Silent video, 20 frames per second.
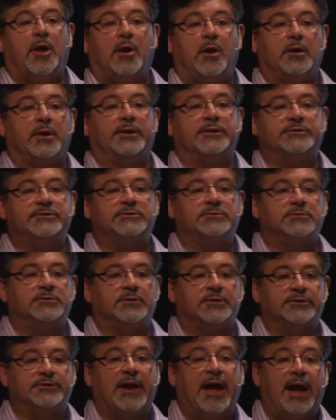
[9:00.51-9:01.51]
long as
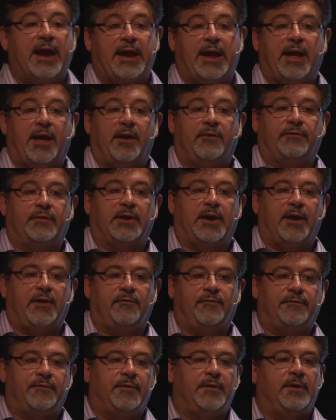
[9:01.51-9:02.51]
I have, and
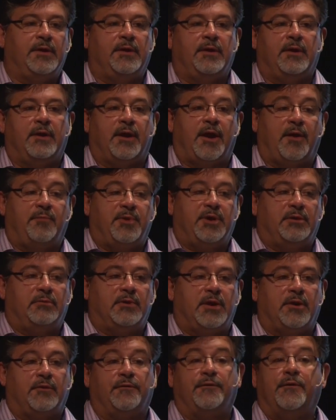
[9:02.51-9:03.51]
I've
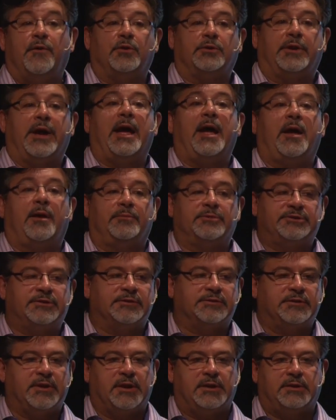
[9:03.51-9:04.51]
been there full time
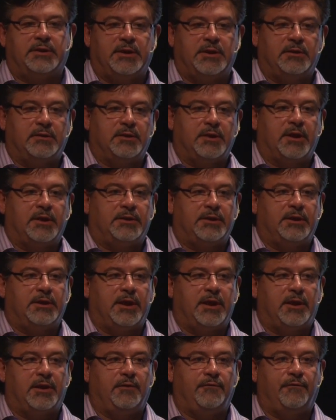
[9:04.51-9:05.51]
since
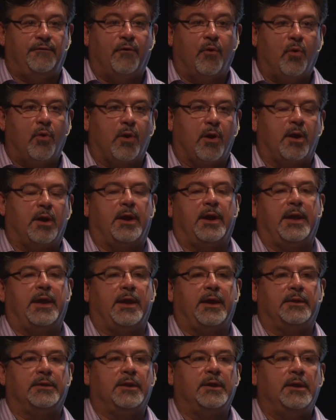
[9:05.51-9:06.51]
1984,
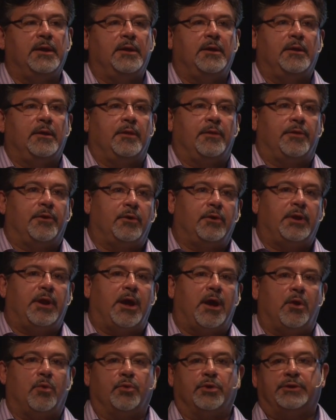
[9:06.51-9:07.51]
and they're
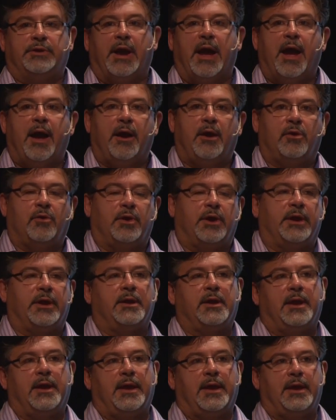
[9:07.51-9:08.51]
now
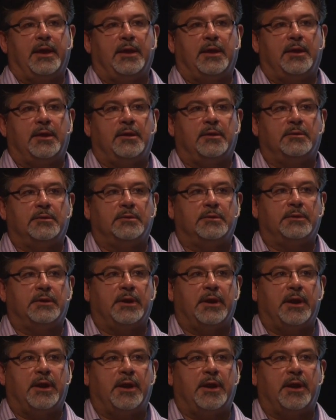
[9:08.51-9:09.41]
retiring, and